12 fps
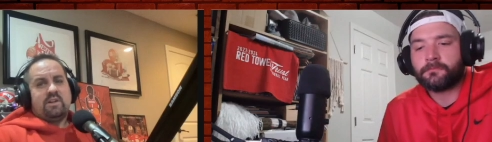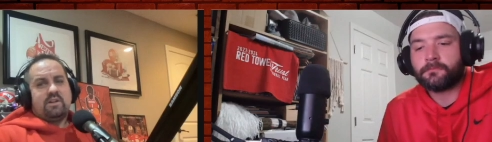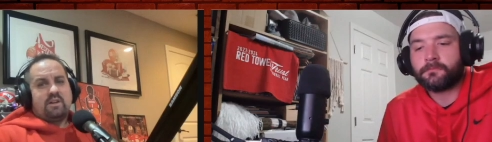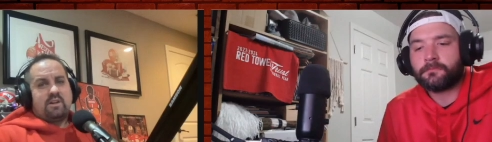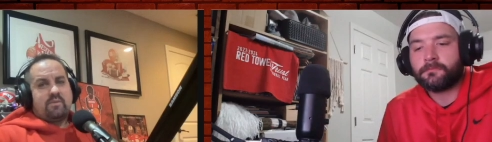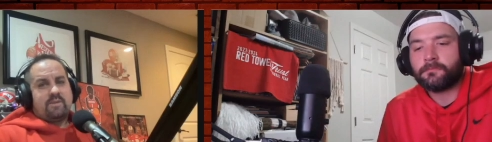
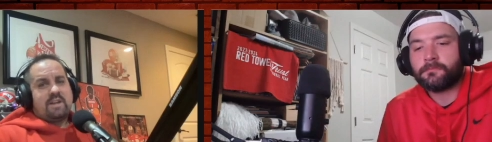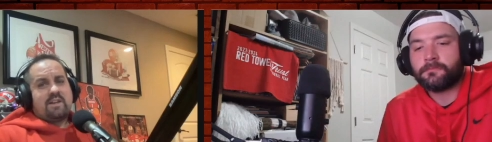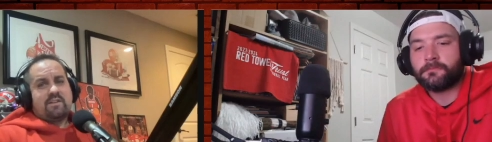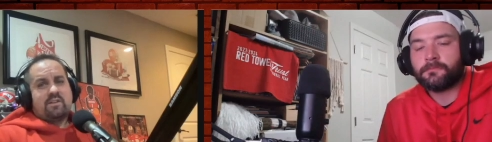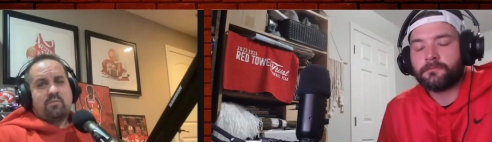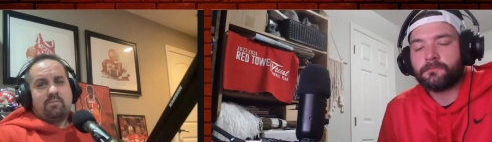Speaker 1: um, and got
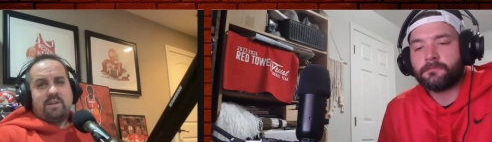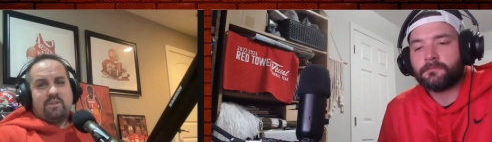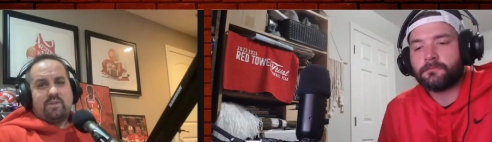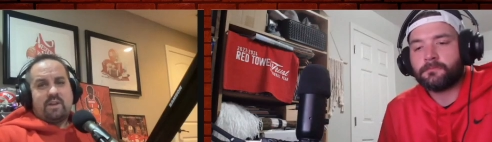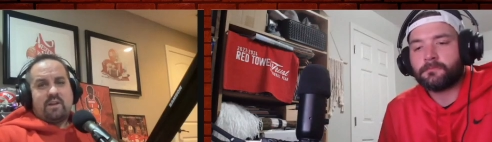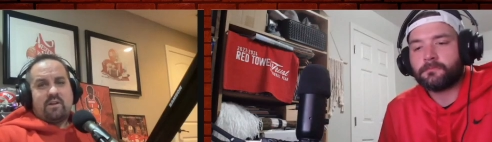to compete
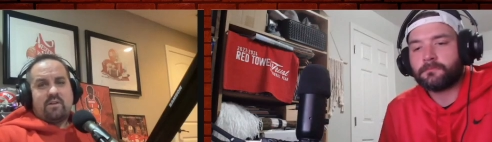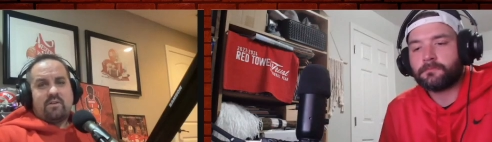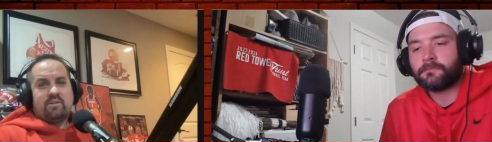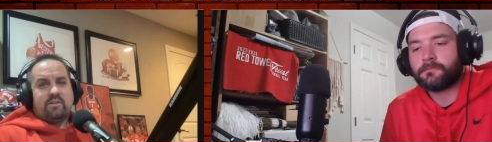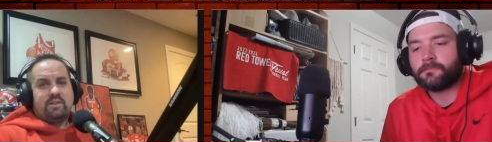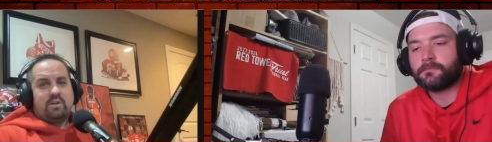there.
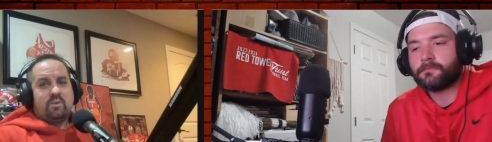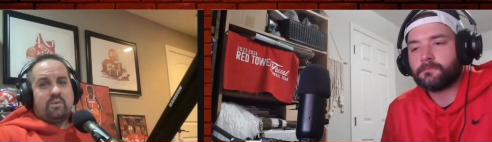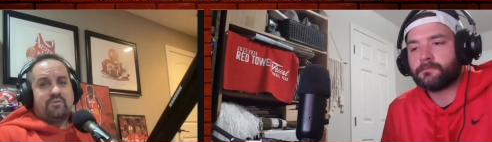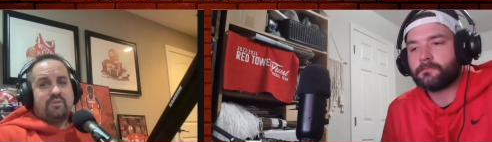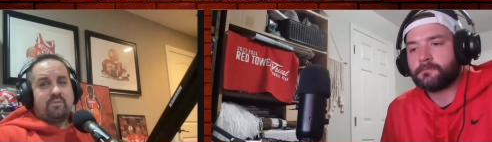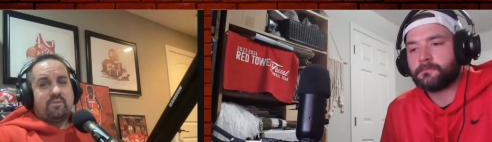You know, with
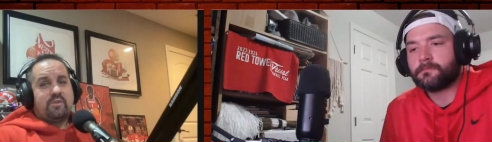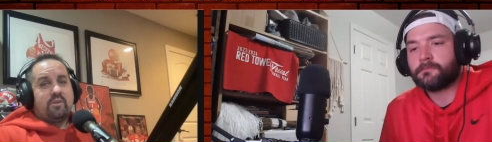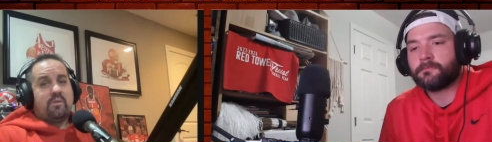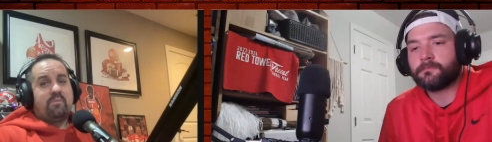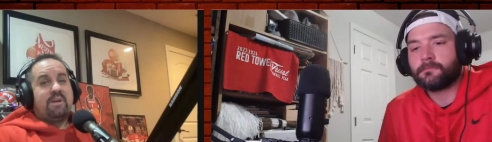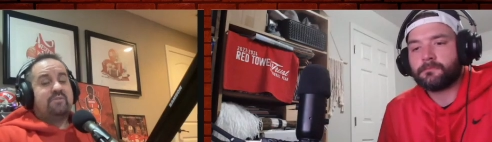some you know
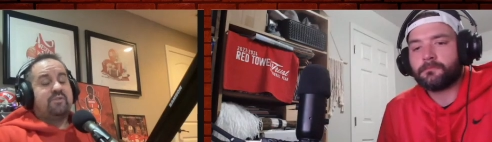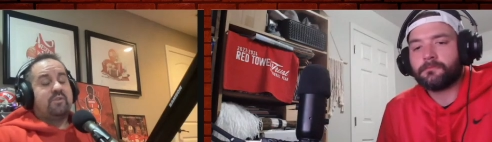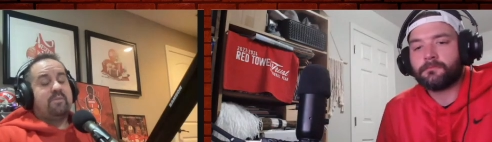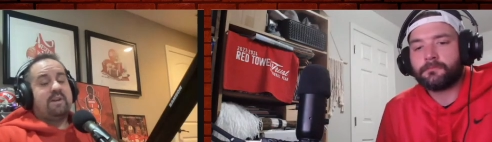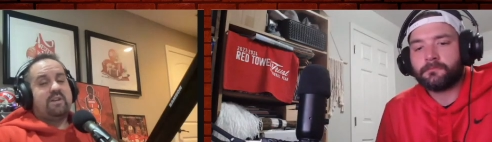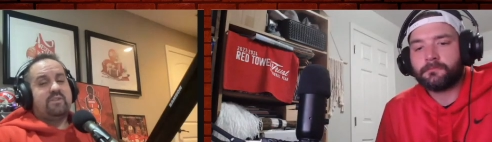the best of the
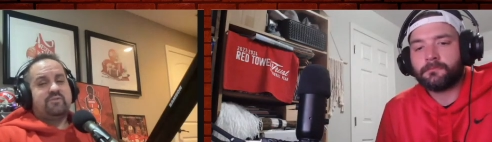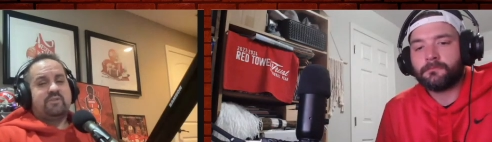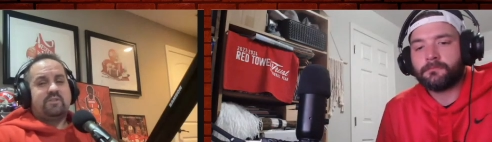best.